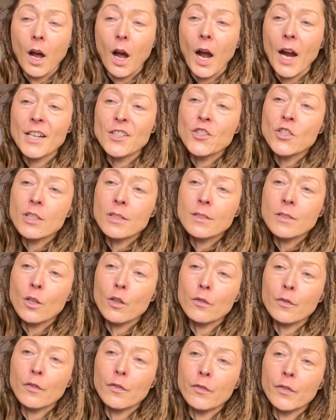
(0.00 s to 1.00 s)
I just
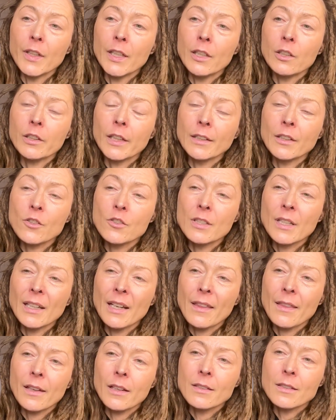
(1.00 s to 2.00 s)
don't feel like there's anything